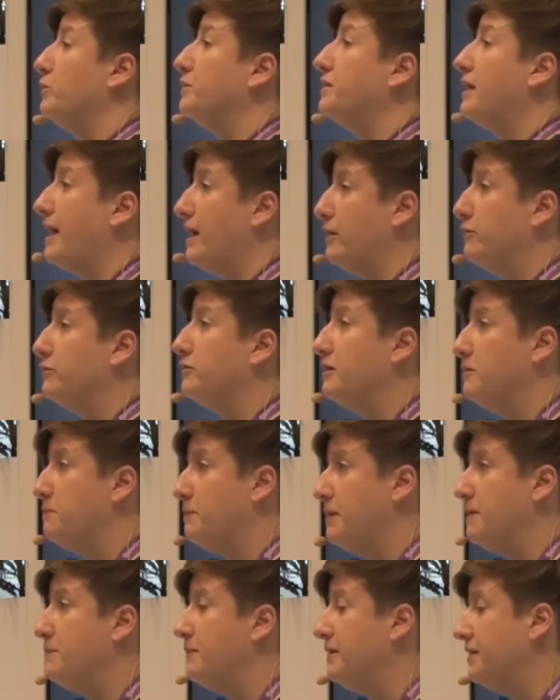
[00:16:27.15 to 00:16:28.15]
with a healthy
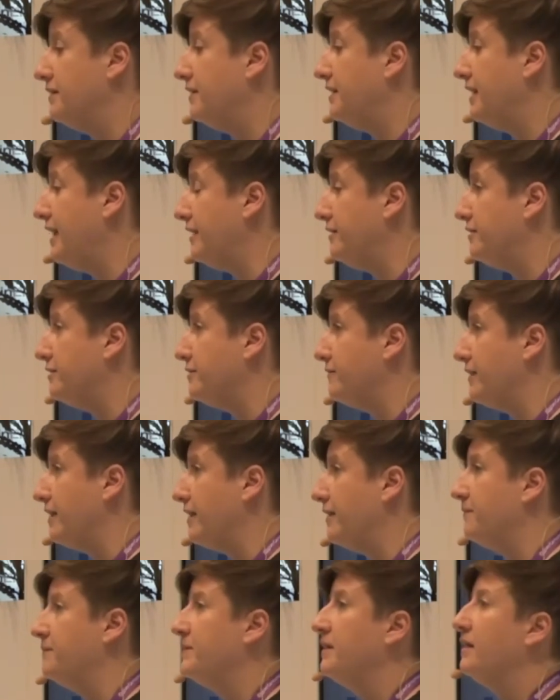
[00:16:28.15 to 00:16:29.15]
baby at the end of
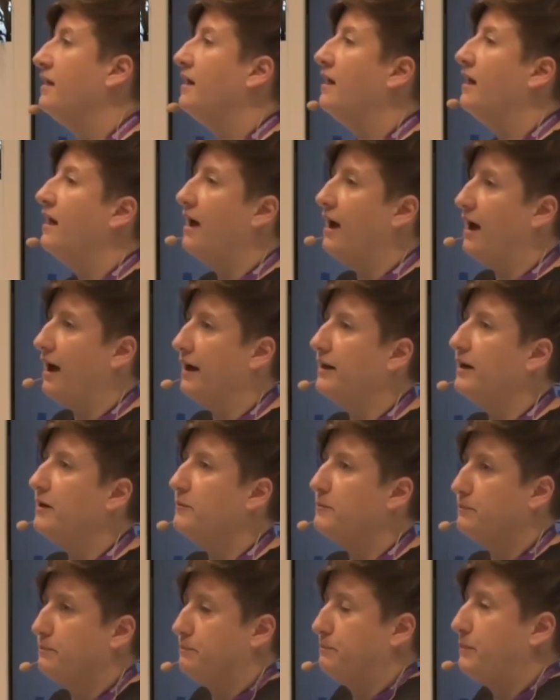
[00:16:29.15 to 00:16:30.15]
it. And
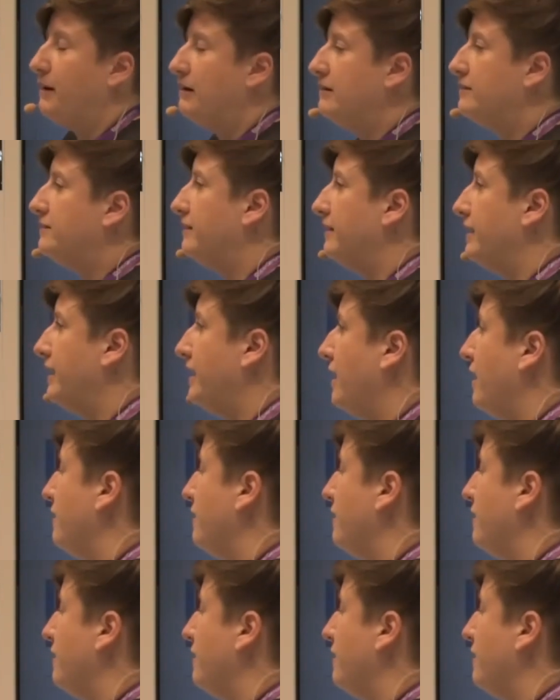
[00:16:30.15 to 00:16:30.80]
I personally